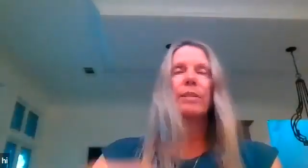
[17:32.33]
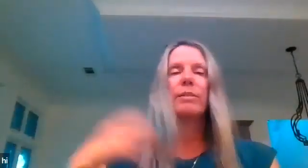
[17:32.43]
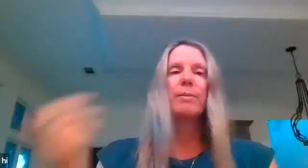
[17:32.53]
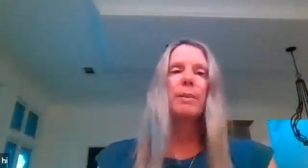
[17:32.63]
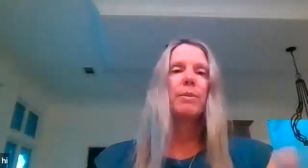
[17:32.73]
I'd
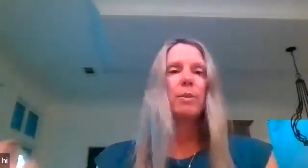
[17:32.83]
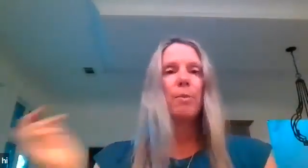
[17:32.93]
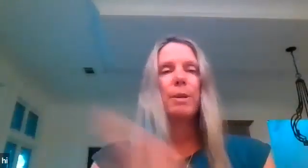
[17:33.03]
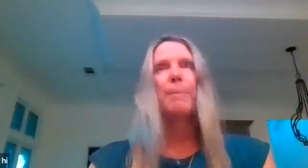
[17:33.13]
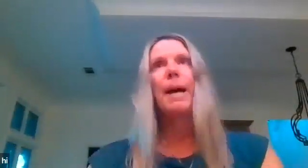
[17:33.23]
sometimes throw
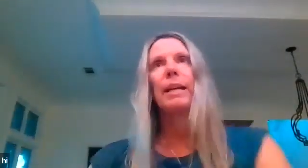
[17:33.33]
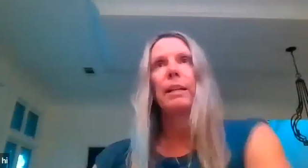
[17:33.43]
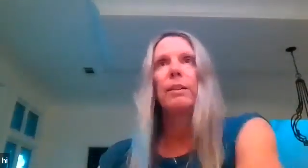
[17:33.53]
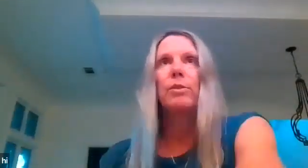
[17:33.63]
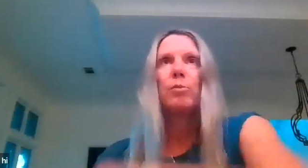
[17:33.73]
them in a
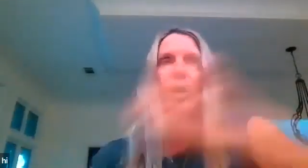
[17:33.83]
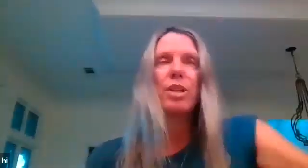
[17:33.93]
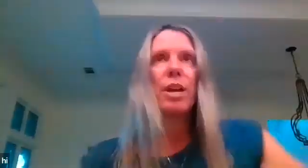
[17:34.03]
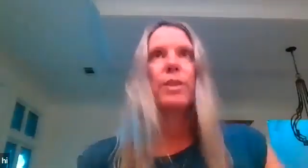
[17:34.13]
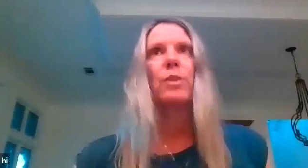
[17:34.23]
baggie,
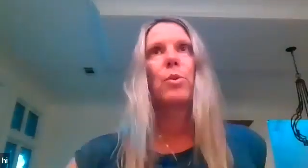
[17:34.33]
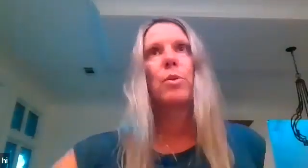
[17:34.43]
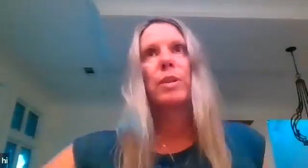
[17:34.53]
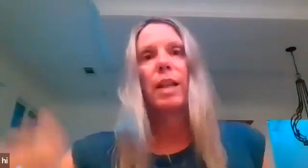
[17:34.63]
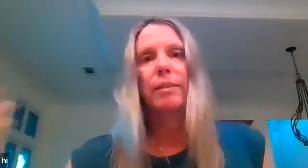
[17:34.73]
rush out the
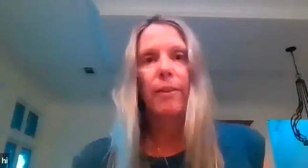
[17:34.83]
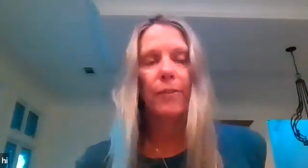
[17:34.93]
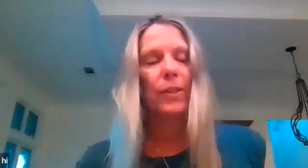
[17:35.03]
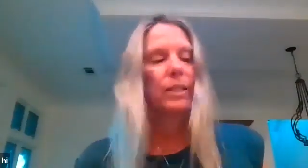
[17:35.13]
door, realize I